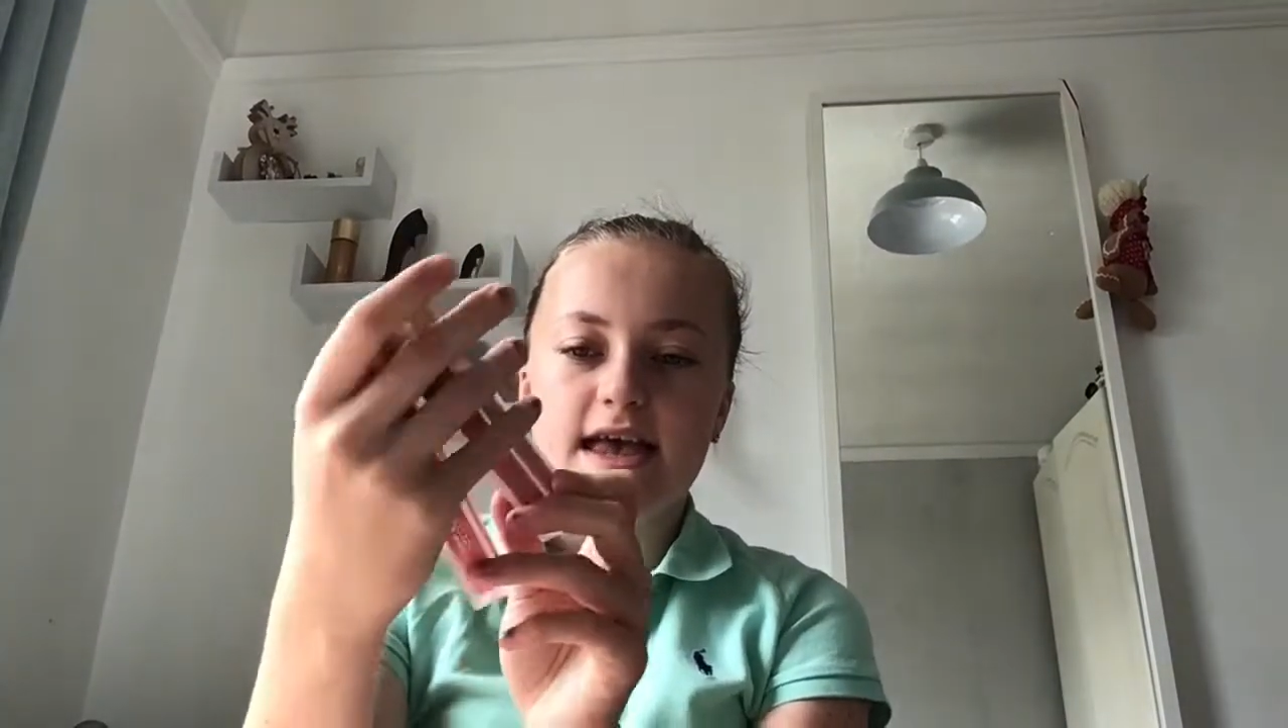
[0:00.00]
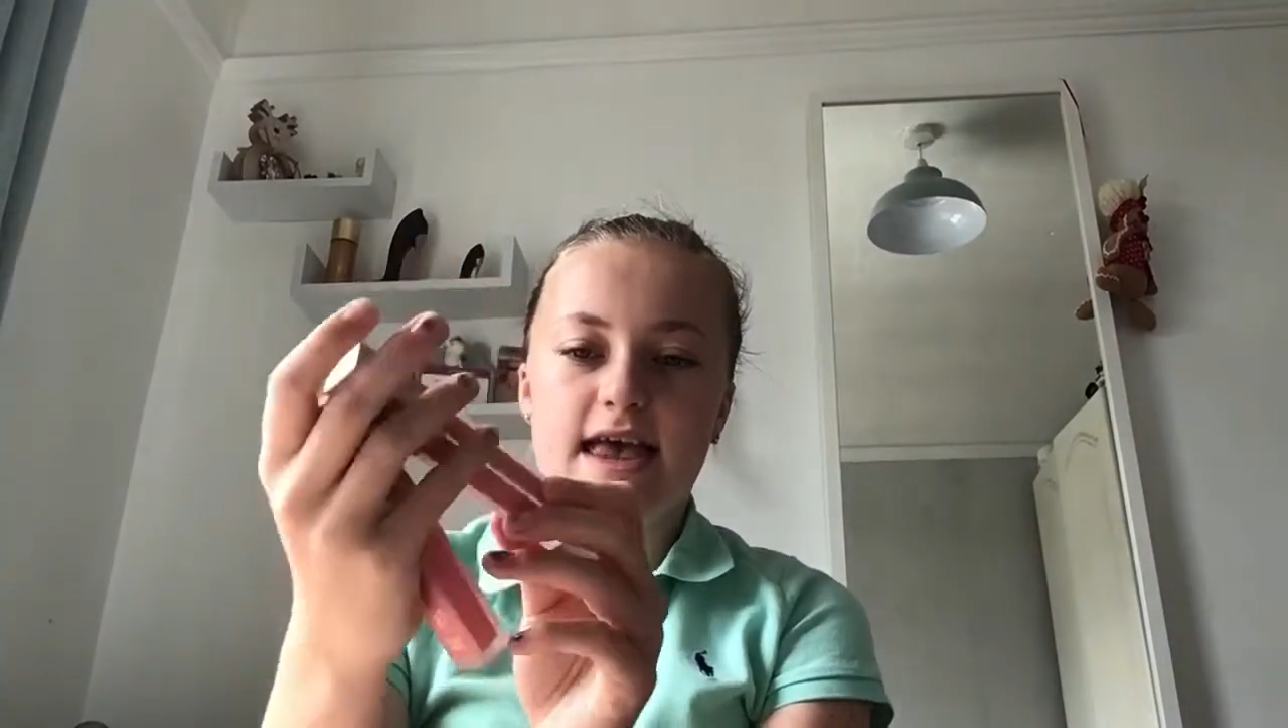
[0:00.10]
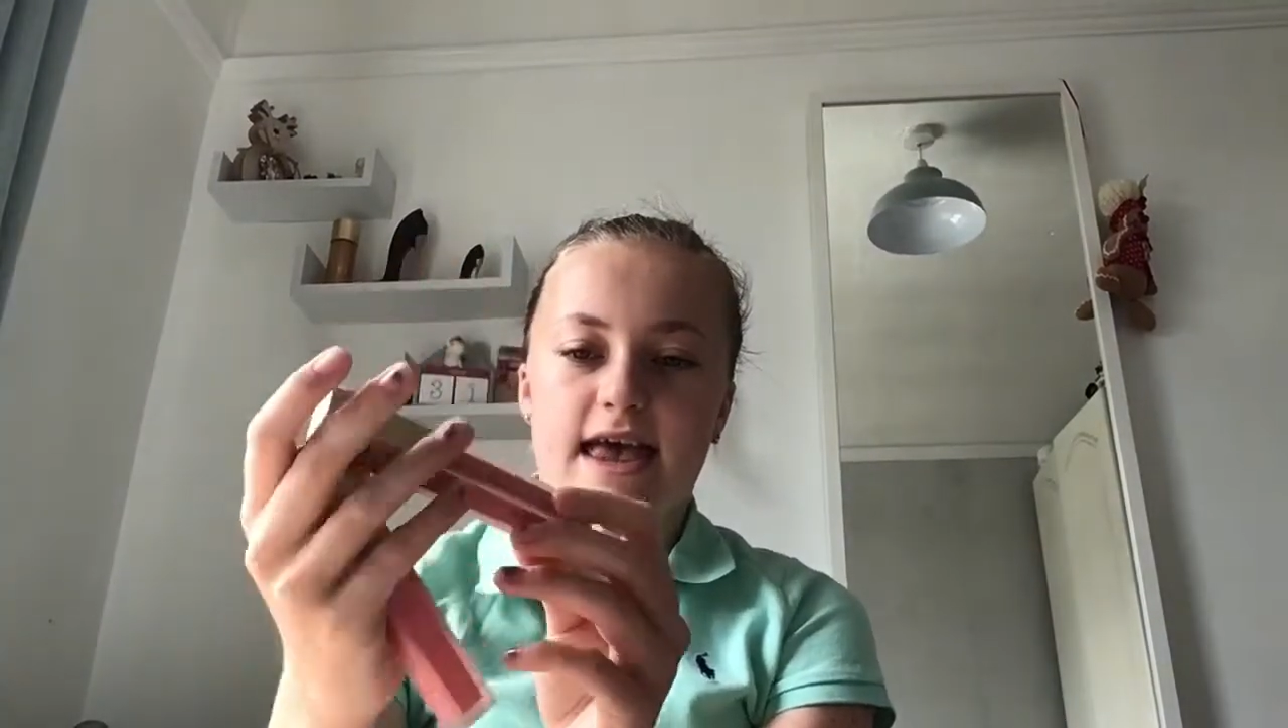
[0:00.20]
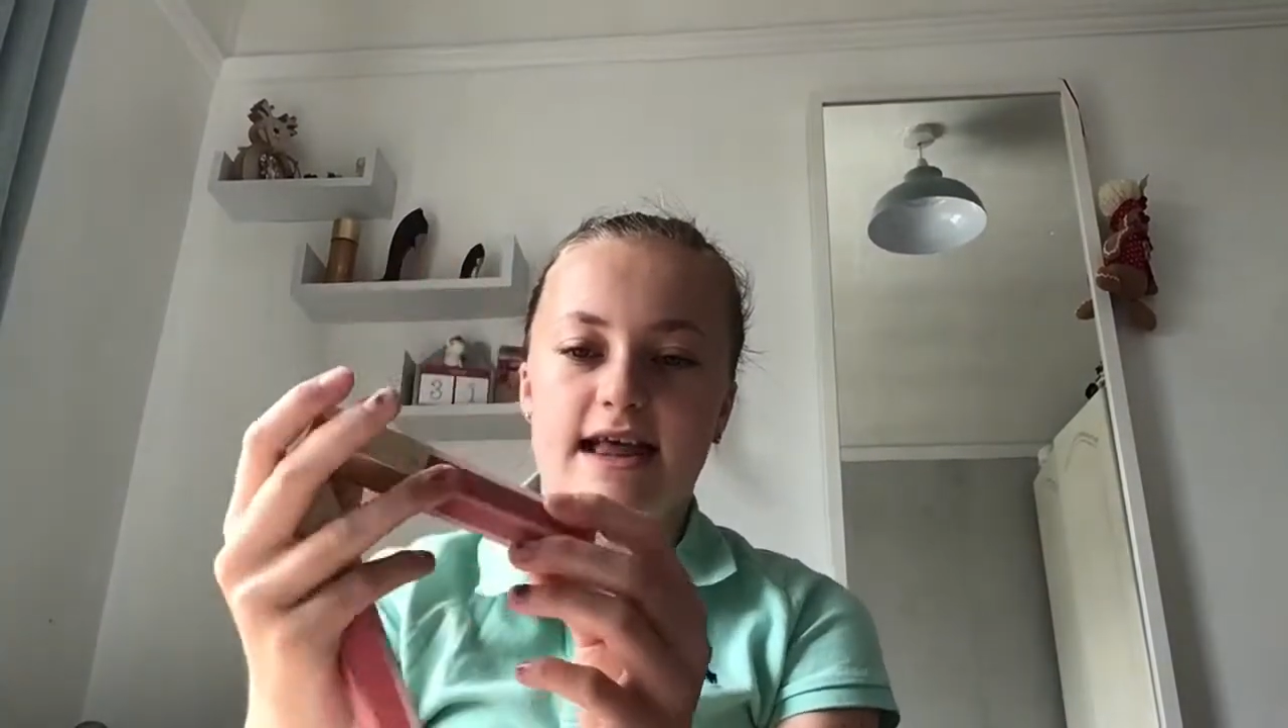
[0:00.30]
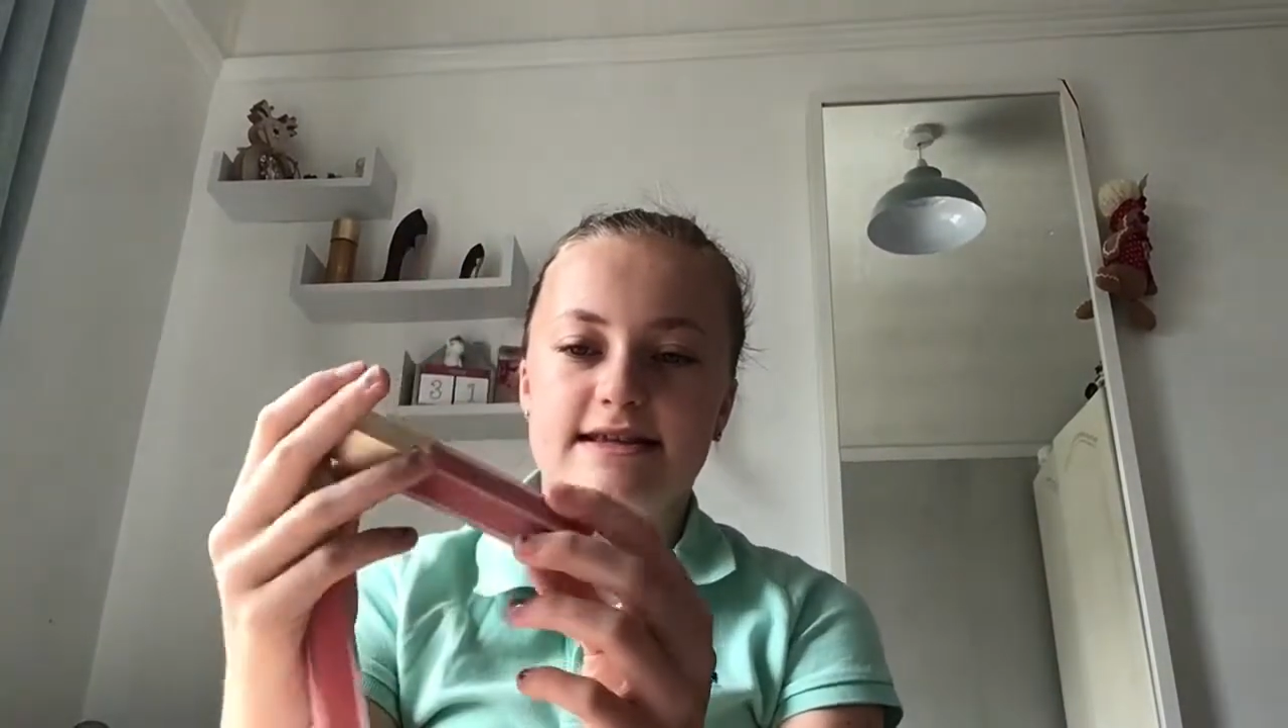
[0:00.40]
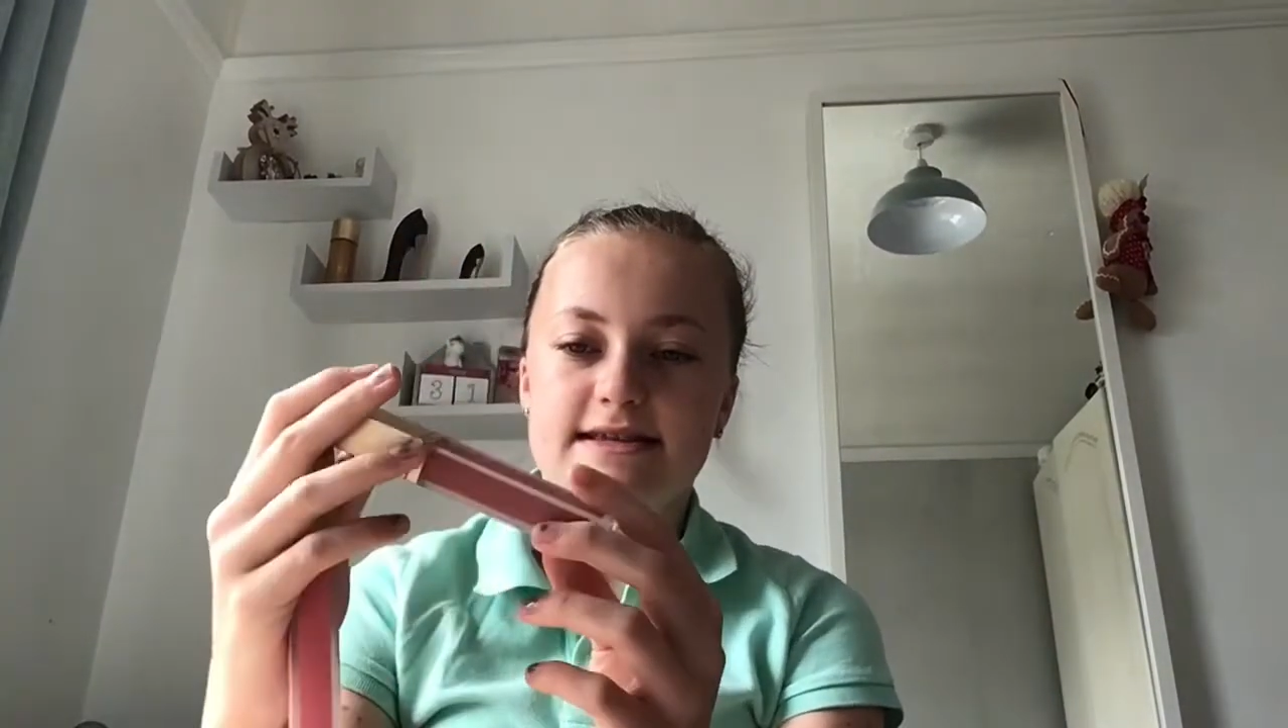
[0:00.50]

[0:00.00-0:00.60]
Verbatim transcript: It's